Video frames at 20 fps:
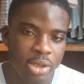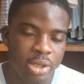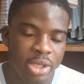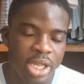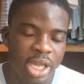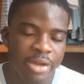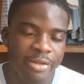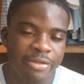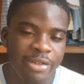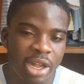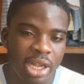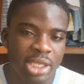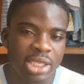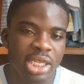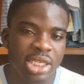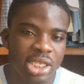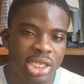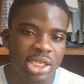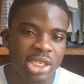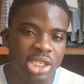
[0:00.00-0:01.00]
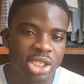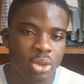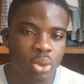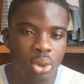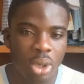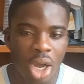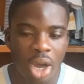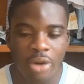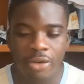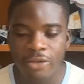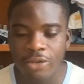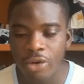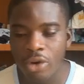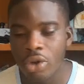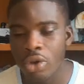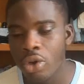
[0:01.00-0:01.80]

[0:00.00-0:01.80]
the effect the changes would have